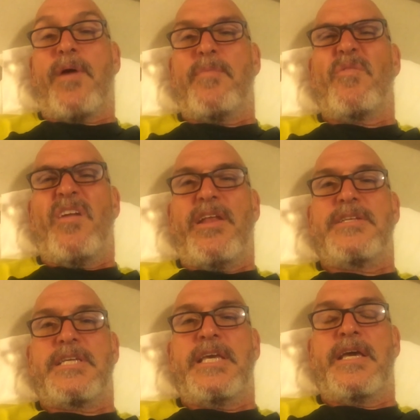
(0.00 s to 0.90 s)
probably run
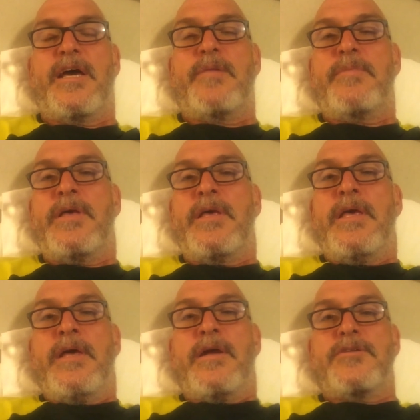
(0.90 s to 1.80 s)
into him.
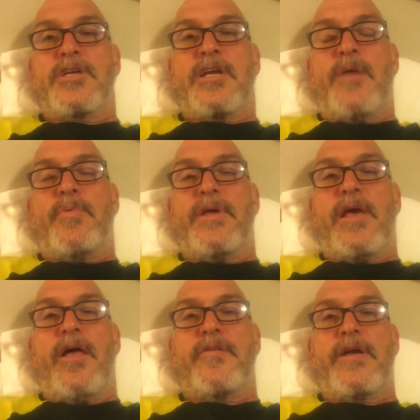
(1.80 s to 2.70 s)
There's a couple of
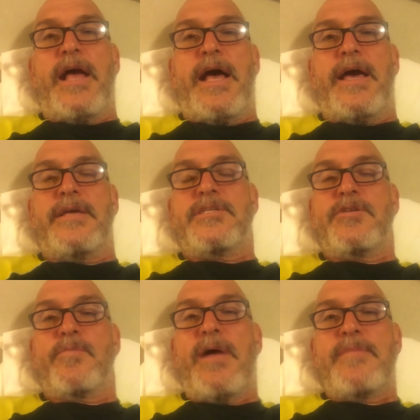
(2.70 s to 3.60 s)
other guys
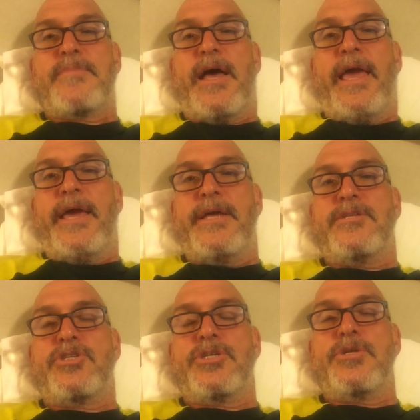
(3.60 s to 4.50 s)
who are about my
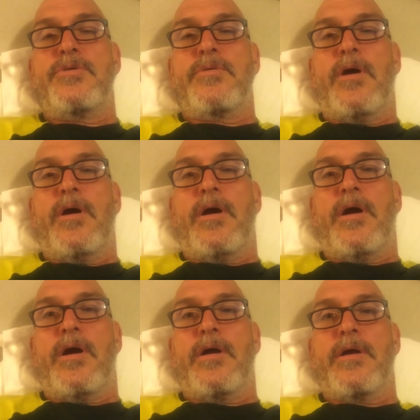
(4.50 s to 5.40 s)
age who
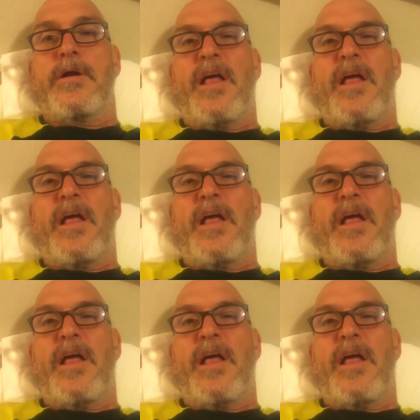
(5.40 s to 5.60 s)
are,